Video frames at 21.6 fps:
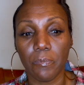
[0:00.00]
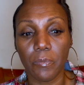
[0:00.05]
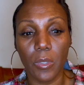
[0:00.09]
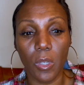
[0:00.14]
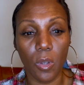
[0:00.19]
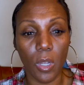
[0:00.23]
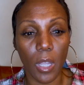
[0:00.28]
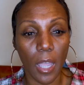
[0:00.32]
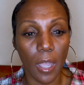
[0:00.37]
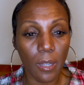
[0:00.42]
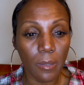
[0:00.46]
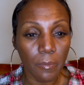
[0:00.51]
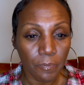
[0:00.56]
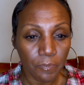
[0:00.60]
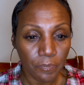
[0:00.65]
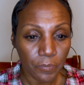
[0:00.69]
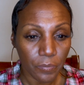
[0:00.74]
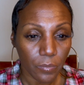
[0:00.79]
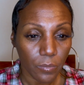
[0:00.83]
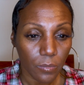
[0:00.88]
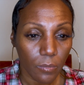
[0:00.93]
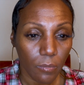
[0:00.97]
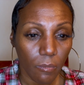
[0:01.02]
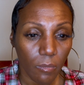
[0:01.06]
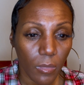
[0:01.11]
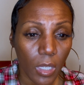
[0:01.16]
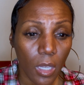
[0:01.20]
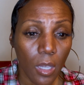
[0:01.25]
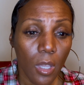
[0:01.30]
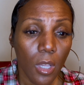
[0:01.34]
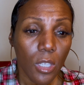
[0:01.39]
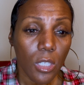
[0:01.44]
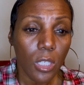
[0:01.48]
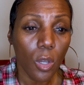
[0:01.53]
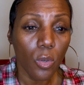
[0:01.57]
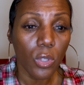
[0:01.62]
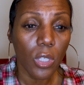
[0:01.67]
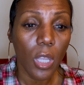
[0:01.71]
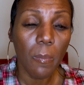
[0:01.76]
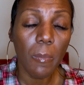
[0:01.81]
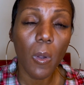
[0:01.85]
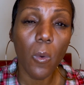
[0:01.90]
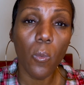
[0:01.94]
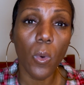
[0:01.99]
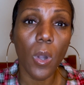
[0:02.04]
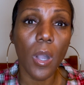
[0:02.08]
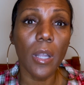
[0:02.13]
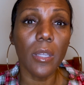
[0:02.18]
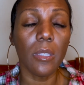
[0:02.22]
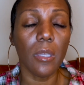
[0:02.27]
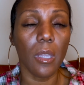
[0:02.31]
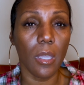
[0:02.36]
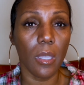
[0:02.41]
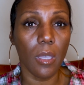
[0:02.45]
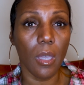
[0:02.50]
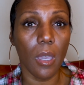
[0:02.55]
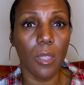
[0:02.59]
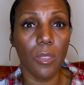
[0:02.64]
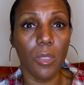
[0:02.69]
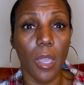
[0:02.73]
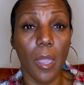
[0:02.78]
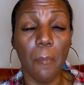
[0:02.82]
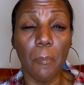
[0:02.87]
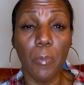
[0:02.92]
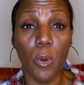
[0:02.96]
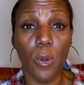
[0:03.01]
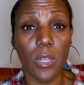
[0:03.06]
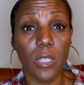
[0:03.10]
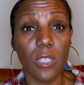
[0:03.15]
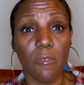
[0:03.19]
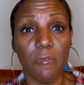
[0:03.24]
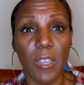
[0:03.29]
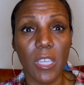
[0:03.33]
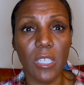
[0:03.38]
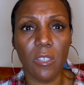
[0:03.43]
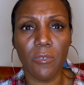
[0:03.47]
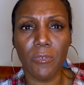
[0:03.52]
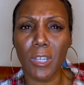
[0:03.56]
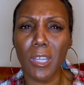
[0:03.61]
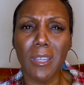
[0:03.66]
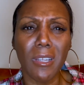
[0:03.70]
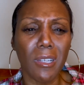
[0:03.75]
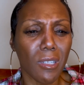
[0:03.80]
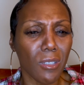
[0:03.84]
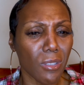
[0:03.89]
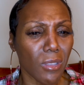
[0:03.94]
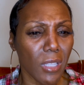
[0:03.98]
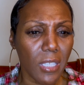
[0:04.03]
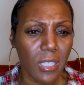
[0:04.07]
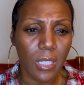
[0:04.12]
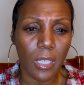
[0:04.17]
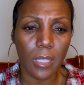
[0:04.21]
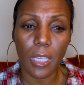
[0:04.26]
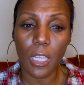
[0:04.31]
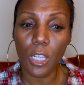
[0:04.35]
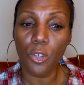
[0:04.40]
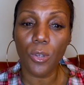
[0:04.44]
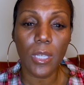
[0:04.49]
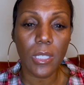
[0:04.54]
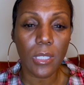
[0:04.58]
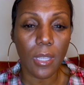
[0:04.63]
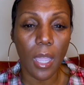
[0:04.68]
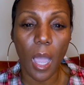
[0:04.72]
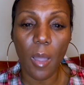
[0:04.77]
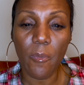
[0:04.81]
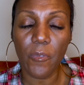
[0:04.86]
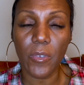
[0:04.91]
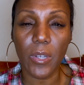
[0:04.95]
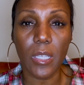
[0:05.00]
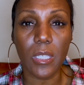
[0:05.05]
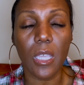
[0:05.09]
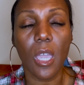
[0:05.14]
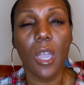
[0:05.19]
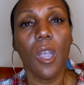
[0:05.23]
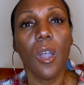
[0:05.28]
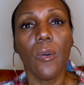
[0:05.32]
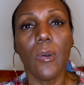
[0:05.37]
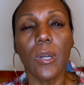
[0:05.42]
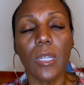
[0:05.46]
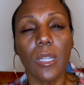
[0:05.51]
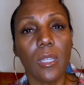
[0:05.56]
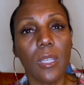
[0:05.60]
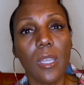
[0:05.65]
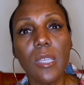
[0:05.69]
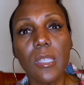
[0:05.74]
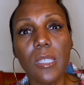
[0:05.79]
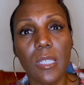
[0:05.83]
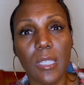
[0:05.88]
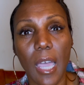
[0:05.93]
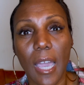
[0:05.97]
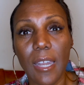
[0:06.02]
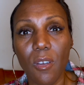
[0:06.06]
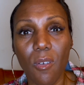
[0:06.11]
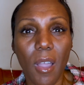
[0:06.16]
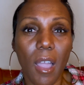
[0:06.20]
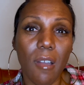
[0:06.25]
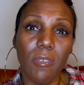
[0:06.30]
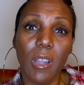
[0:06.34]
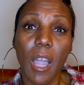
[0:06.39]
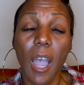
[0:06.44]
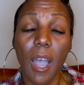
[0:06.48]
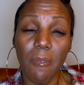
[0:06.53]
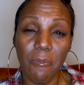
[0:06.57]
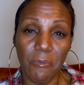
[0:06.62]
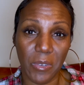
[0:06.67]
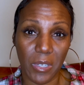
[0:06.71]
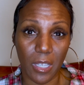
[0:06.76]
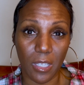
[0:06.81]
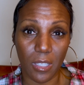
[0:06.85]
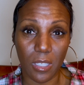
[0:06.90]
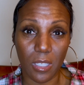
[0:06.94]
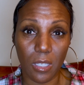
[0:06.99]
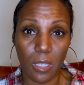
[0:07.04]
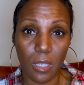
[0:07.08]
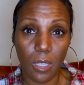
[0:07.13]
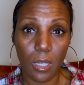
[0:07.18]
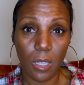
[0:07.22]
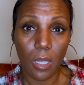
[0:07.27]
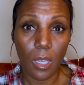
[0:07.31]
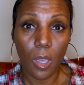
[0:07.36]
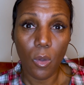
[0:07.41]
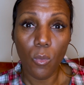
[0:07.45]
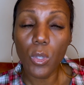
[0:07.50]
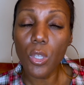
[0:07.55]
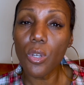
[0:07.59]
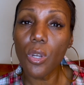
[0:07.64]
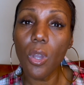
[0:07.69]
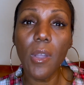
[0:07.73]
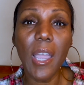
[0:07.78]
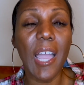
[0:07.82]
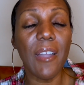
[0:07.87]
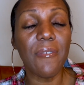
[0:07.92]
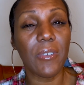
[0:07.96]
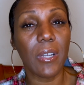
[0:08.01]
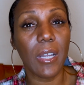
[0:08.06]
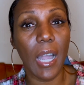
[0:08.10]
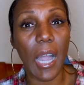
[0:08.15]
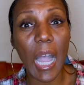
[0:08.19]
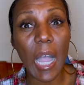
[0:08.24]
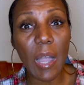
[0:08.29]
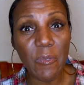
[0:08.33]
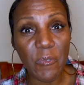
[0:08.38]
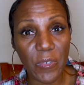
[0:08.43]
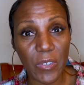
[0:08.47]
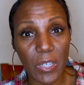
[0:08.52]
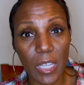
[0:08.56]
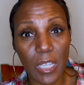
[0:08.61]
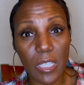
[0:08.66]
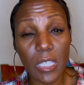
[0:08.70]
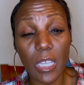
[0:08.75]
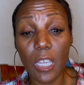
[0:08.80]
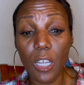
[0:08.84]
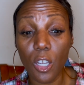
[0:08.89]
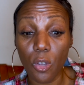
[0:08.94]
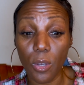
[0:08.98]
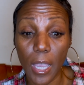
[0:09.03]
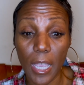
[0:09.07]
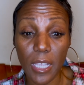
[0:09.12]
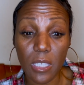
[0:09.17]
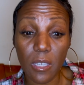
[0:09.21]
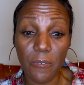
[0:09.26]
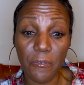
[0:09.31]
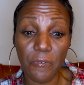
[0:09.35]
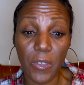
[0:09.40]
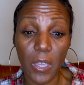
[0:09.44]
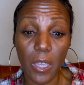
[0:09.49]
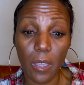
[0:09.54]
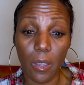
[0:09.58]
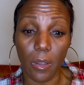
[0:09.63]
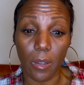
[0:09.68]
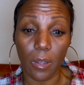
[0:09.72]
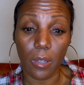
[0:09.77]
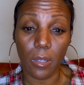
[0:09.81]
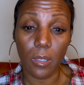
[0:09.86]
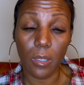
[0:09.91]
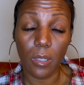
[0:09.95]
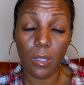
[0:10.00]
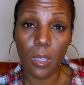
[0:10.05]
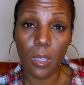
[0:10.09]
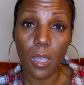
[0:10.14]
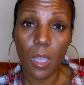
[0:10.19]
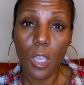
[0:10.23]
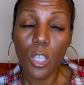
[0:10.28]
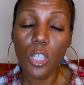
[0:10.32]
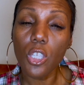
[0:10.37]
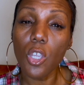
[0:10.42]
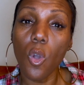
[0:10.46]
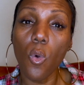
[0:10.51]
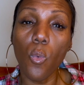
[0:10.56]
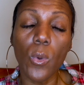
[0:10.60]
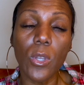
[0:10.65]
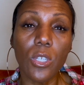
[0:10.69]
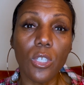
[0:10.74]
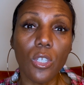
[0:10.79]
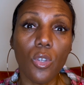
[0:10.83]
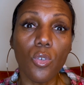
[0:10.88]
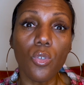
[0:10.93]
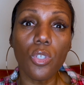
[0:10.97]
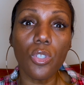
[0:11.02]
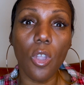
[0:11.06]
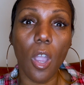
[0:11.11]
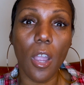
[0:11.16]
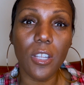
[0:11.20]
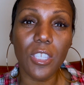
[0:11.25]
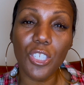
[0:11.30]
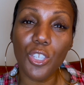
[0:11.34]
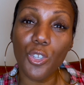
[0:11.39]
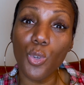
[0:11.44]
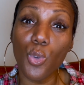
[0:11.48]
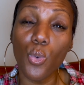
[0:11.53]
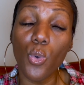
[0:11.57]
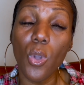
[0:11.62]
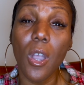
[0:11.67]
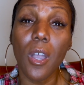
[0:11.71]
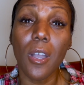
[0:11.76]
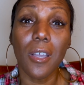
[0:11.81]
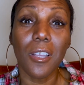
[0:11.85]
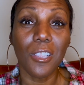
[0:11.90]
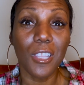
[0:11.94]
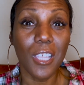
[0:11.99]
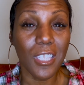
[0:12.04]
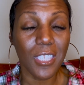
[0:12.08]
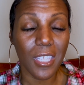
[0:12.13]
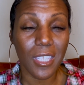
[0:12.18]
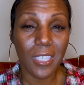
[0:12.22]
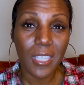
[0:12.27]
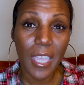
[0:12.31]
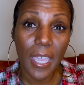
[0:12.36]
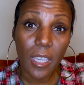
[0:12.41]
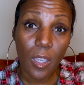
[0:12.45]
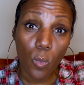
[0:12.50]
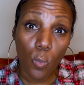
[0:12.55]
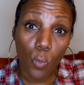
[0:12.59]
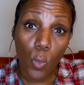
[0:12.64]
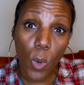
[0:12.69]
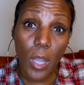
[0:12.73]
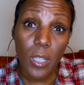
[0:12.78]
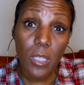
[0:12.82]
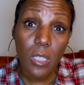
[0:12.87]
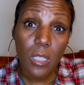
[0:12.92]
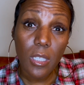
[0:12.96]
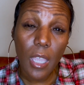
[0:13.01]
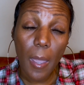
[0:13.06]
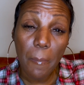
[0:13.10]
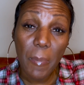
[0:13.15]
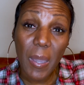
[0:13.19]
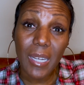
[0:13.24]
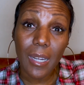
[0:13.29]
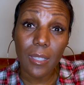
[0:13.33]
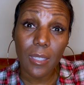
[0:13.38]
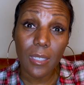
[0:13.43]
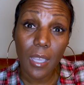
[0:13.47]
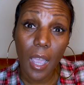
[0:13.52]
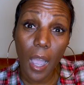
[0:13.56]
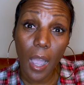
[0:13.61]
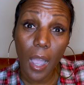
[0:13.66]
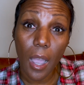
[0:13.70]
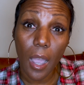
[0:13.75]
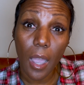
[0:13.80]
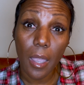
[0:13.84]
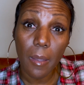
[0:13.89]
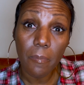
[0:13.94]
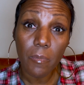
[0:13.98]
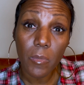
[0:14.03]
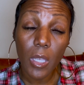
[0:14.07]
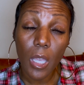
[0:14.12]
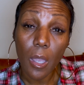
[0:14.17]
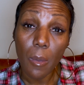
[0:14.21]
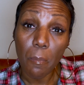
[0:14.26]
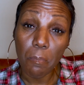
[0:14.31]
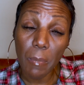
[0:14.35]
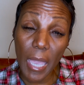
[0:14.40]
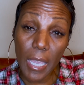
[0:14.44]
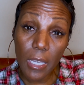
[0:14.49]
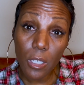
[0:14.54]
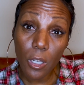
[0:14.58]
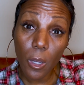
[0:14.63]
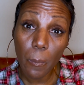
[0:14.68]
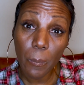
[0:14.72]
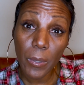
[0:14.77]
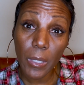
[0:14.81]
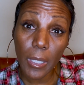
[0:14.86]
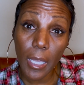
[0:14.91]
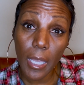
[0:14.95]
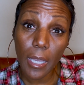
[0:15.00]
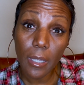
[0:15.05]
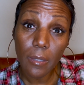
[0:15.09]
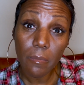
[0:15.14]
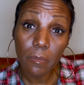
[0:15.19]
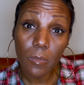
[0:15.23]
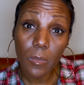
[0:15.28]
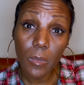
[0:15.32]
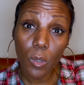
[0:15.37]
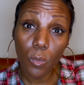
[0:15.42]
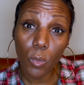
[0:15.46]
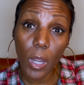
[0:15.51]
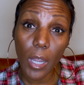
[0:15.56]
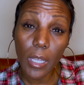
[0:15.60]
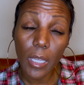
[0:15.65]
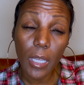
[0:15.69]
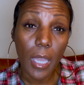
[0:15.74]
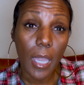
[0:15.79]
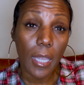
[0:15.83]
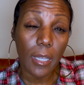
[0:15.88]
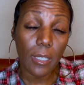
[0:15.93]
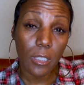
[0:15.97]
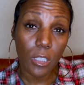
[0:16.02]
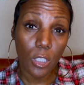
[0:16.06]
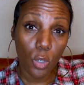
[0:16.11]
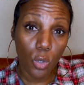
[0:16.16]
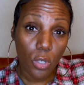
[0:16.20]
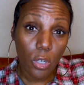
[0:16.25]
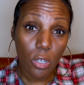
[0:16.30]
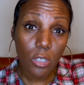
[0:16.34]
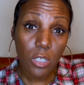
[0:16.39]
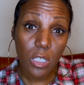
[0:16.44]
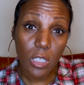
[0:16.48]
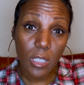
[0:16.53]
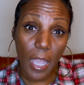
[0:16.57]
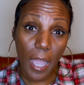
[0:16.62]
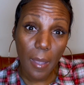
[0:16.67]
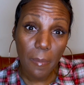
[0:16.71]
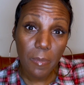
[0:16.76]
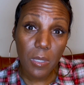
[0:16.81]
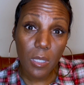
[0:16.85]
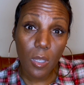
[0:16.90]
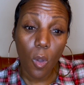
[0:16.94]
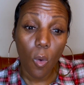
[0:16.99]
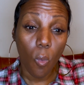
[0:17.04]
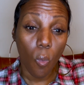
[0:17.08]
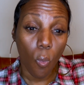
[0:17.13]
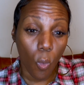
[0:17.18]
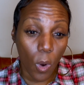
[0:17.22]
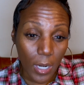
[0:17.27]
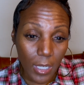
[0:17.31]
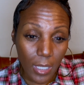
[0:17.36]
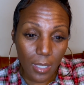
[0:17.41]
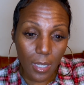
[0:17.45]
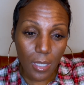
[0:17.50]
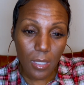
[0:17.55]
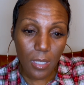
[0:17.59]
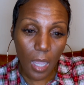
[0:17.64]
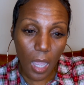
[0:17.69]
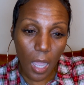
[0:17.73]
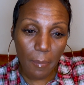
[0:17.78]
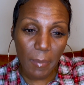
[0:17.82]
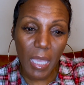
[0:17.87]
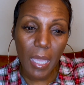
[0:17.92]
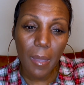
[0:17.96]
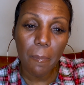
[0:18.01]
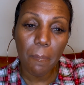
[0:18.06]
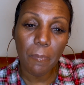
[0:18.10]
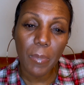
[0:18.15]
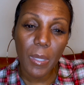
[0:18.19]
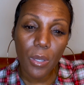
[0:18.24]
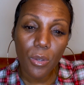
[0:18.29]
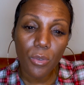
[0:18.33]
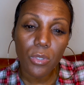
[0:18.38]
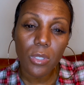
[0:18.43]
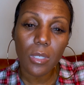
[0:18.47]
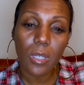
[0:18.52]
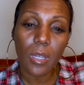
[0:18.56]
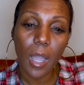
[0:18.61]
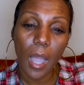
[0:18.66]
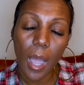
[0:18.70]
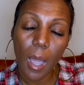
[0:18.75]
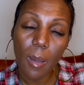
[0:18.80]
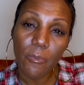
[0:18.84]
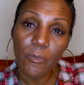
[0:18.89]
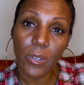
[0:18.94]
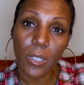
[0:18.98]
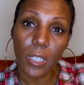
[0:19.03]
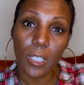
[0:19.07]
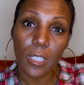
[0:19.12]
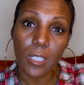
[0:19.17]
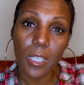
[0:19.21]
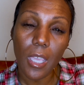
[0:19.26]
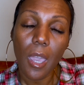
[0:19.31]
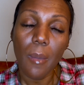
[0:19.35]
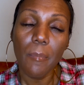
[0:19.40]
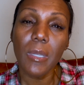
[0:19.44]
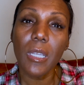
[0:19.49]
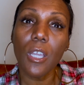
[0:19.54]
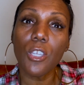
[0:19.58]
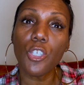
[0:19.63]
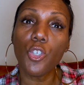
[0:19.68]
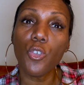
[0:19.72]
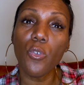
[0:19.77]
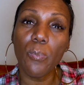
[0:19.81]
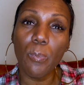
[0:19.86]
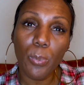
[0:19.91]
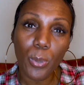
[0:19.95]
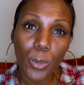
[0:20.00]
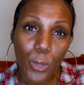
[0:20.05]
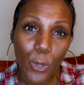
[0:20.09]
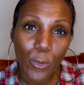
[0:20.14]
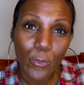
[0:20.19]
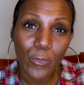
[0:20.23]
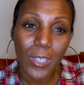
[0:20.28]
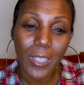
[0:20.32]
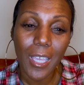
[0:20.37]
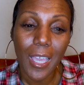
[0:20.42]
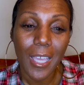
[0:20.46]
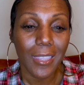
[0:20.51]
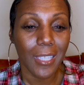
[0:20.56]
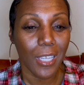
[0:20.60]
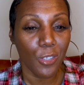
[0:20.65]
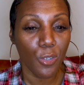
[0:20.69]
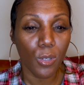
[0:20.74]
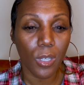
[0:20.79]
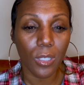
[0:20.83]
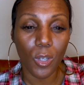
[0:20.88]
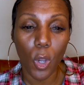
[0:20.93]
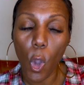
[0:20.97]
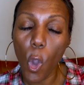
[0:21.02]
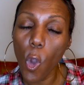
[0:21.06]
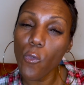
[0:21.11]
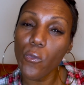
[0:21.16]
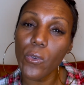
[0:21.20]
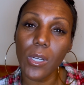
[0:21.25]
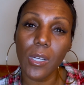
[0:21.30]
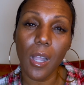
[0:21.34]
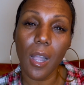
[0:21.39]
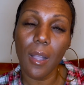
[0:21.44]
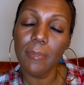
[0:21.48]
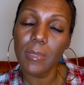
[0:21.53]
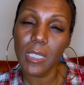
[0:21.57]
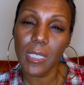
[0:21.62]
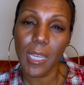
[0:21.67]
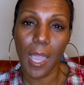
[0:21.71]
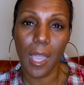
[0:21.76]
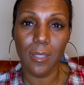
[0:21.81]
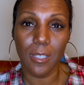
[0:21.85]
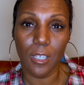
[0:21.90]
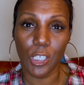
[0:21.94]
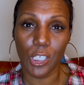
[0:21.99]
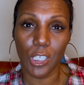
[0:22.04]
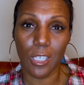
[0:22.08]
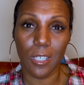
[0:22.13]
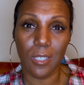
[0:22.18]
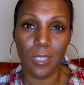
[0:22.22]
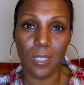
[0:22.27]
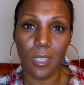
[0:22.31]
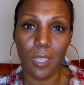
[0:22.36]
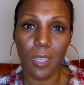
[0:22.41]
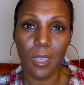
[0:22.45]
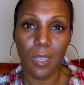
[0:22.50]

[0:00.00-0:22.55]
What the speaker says: Okay. So number one, importance of face fear, and listen, increase confidence. What it is I don't have confidence. When you don't have confidence, it creates a fear. So when you start to listen, take it one step at a time, make your plan, right? Do your steps one at a time. It builds confidence because you've proven that you can overcome challenges.